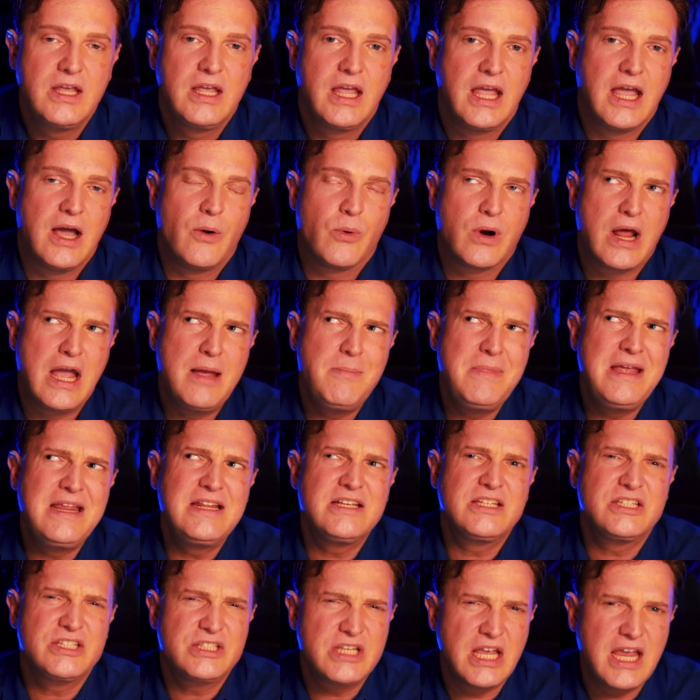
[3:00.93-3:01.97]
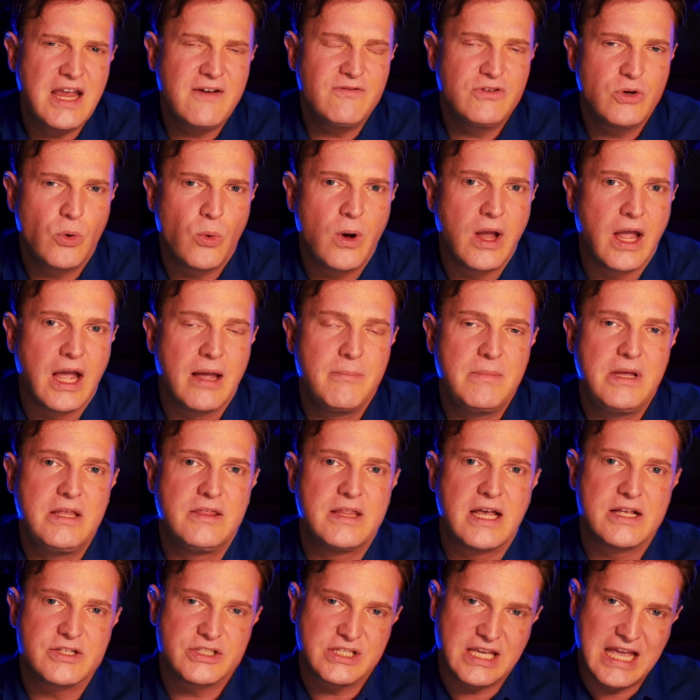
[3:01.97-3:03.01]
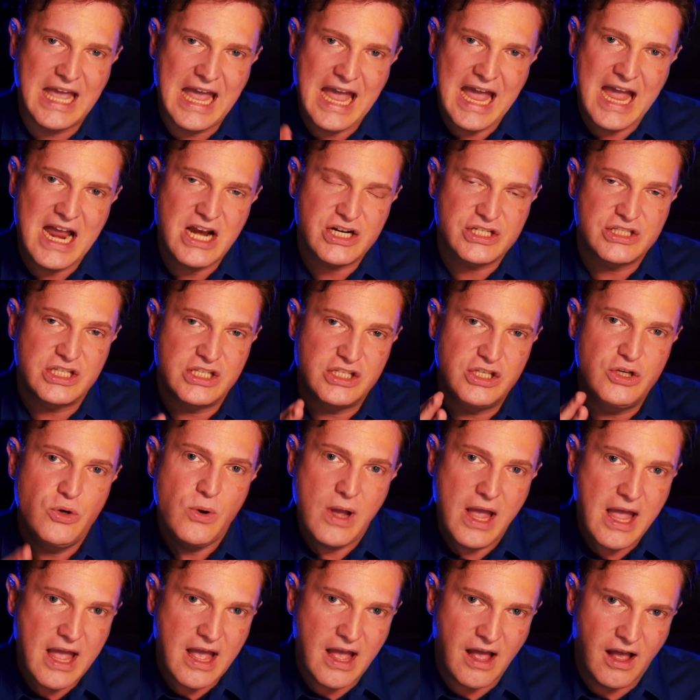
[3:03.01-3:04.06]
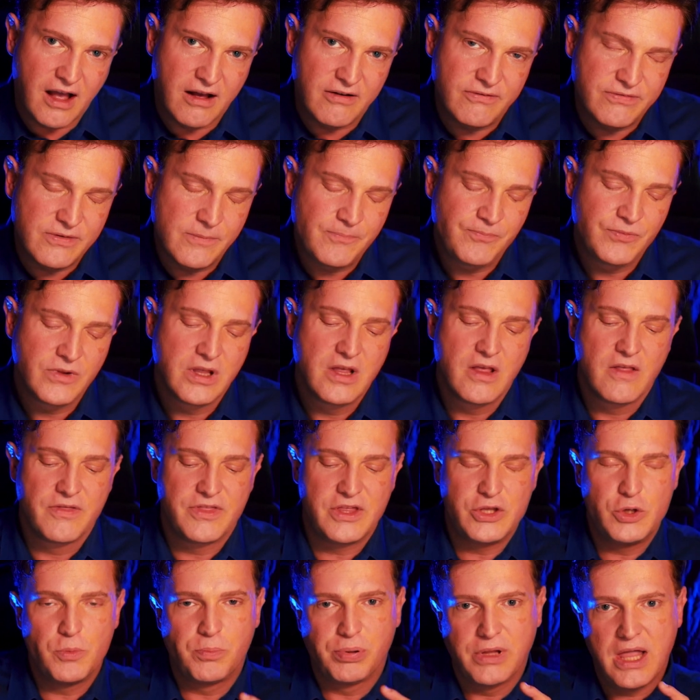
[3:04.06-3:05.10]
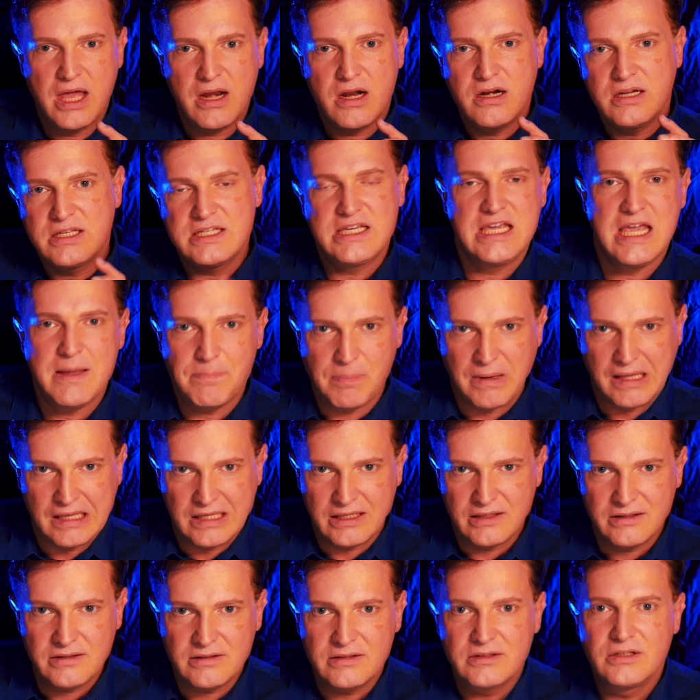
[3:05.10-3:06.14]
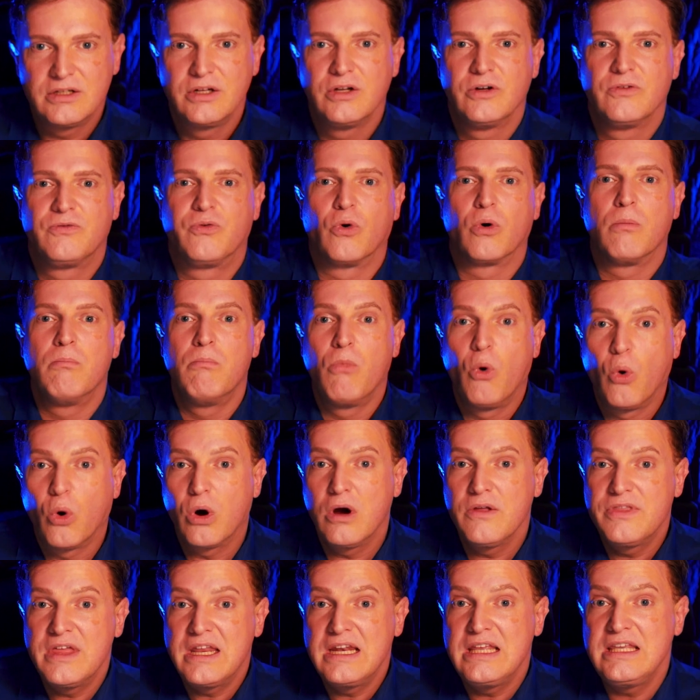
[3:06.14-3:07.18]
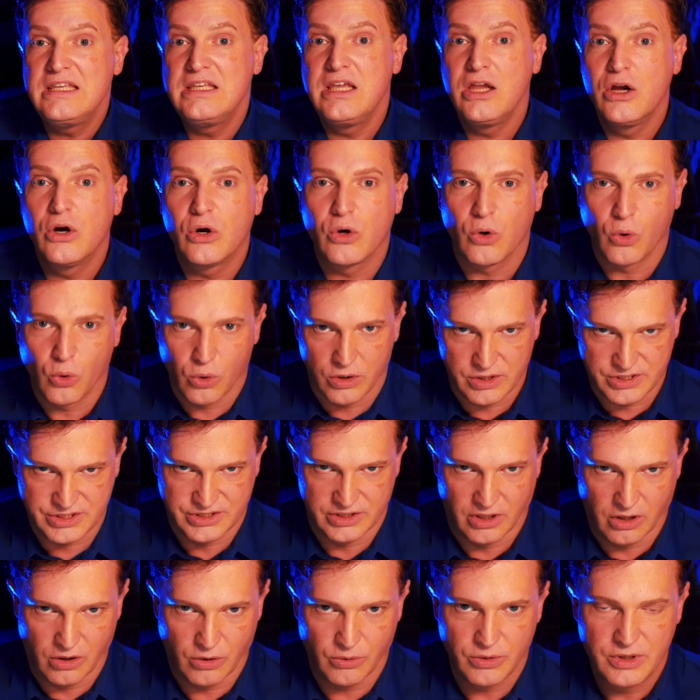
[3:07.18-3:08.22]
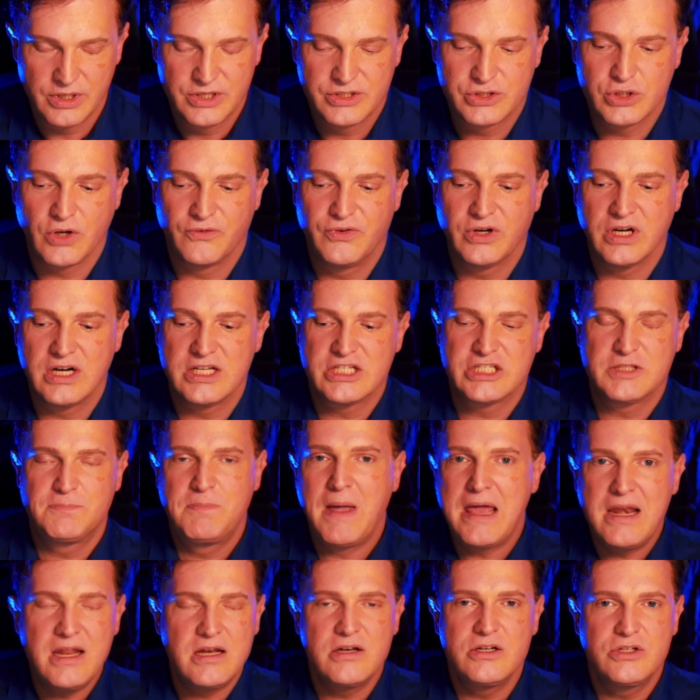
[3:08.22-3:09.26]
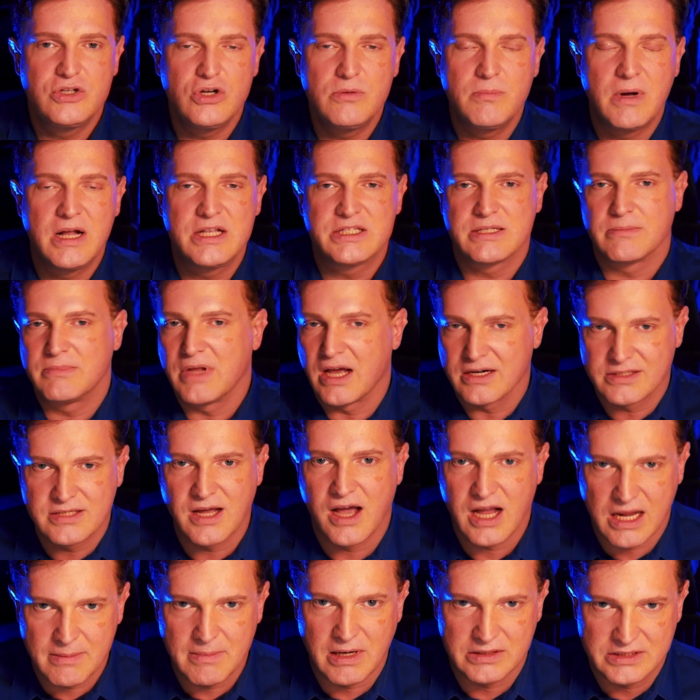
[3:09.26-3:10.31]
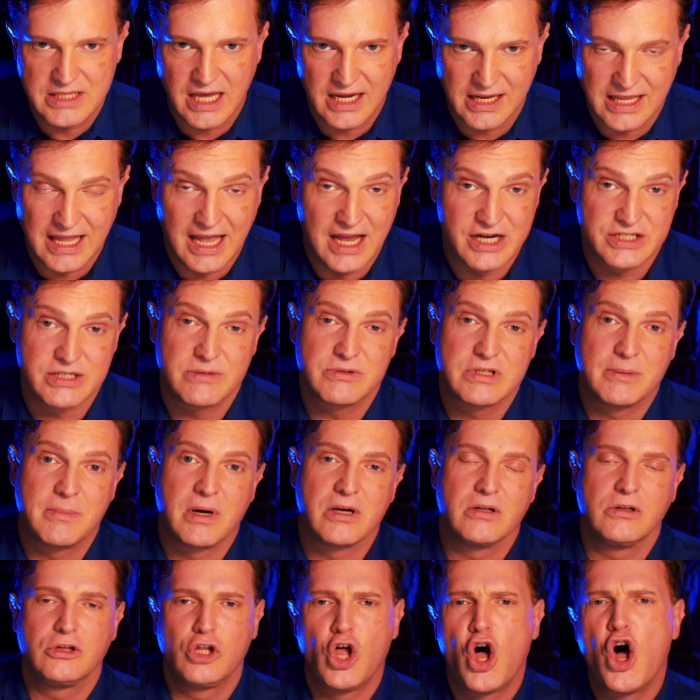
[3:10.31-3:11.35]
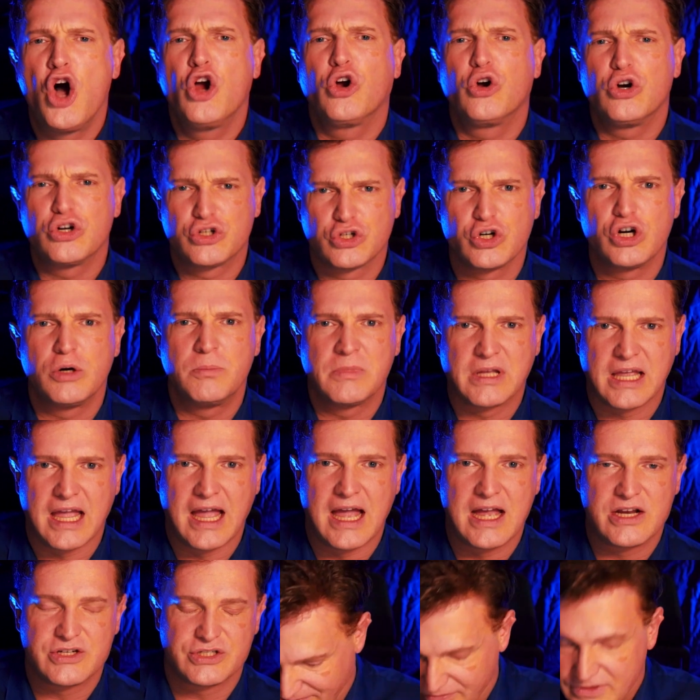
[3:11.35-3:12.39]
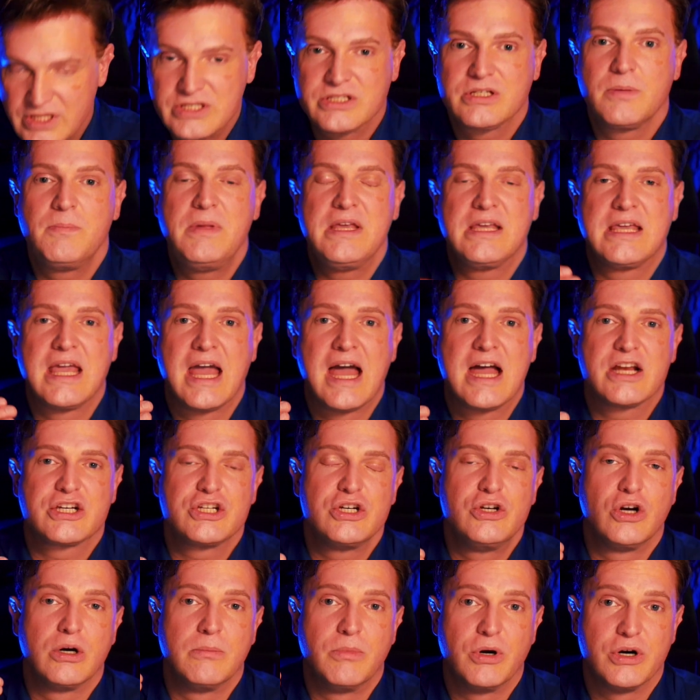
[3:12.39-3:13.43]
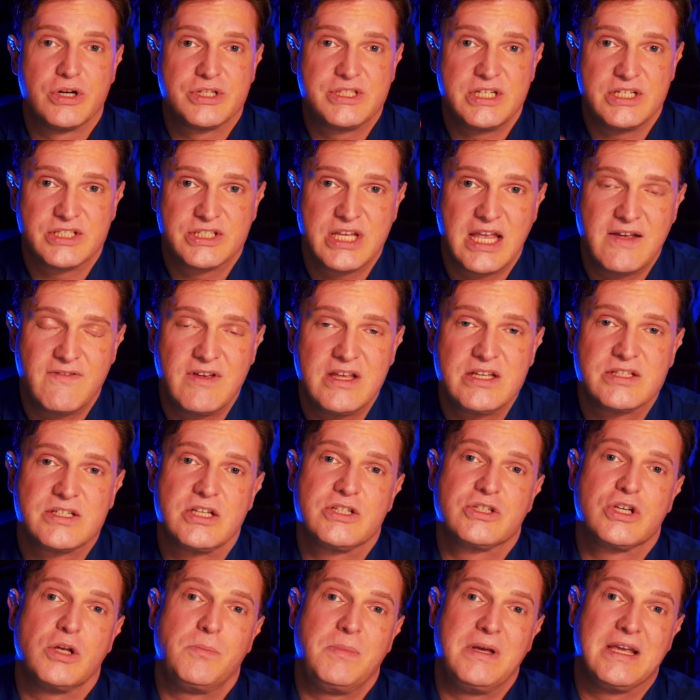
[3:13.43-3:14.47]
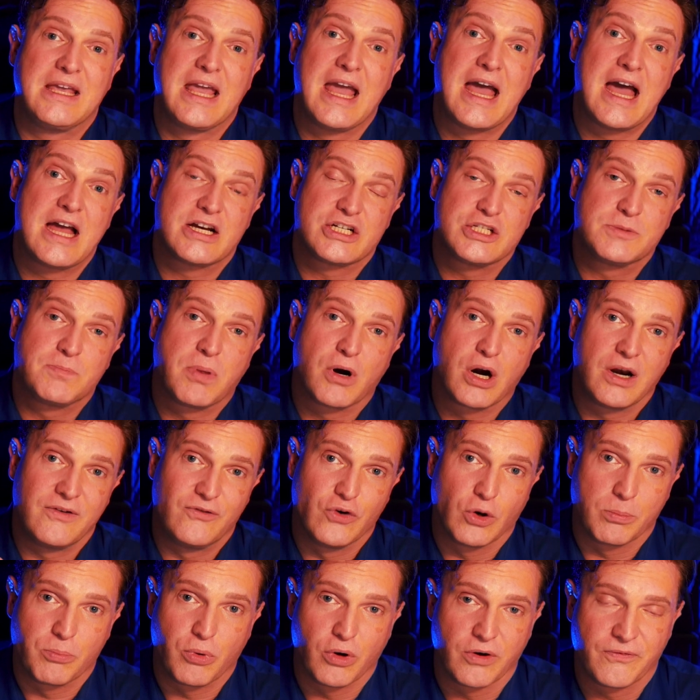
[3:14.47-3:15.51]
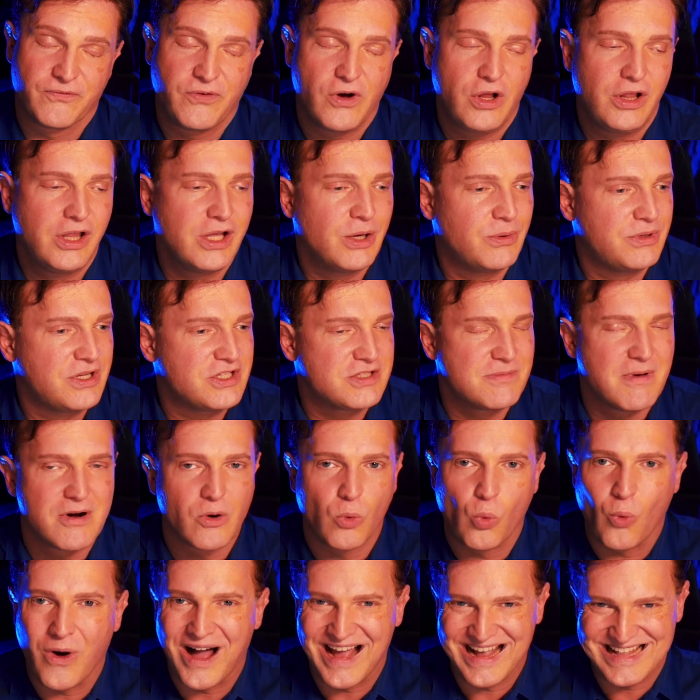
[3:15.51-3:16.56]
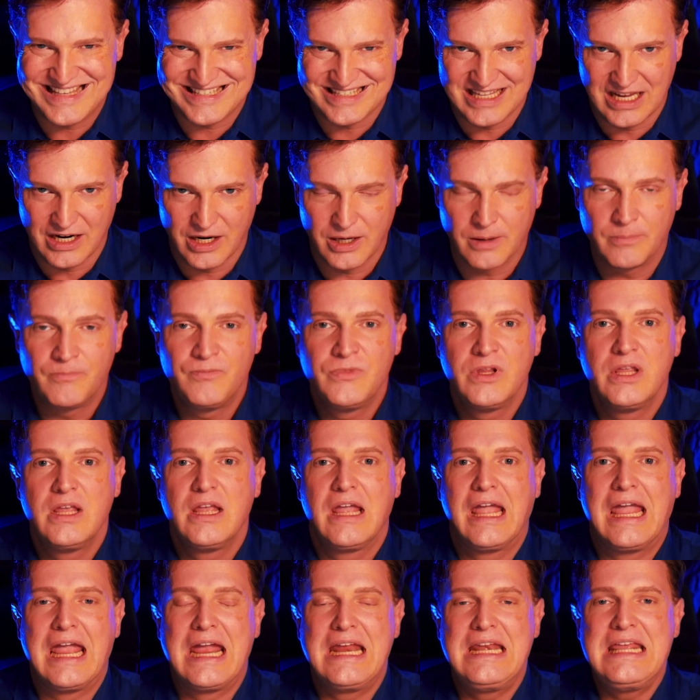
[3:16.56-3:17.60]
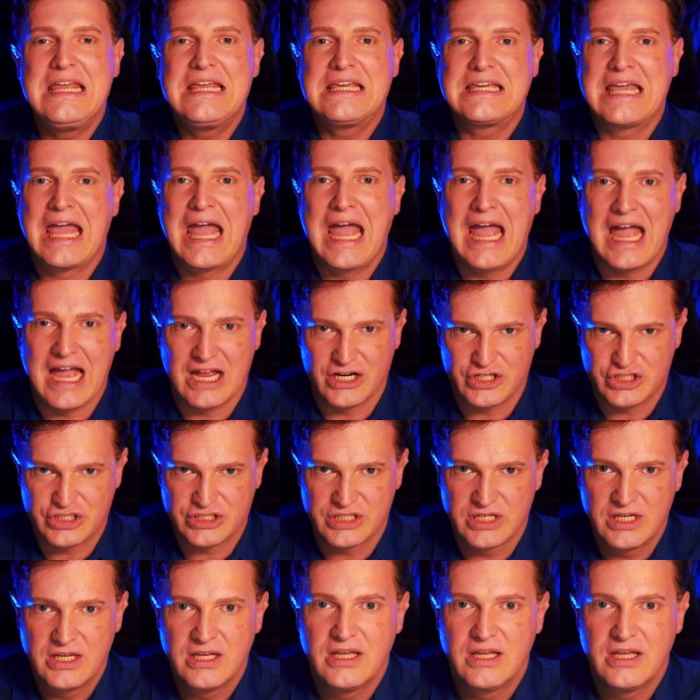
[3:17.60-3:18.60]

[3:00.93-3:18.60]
and when I mean saved away, I mean that's cash that you have that you plan on keeping for more than a year or so. So if you're going to spend it in 2 months, I'm not talking about that cash. I'm talking about longer term cash. This could be cash in your emergency savings. This could be cash as part of your portfolio. It doesn't matter why it's there. Any cash,